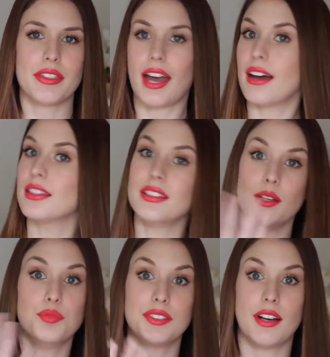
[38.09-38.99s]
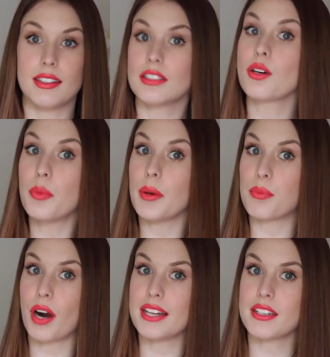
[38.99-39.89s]
The lips a little bit
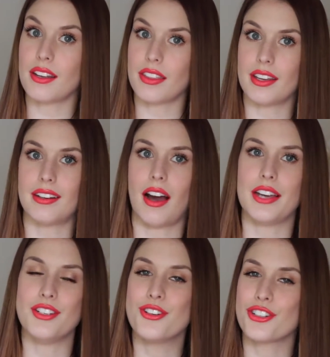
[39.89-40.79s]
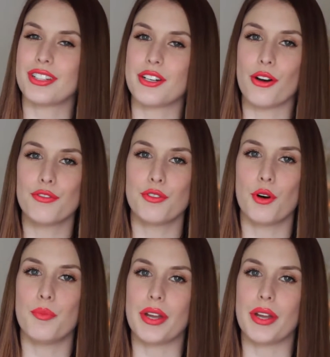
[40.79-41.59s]
brighter than I usually go for,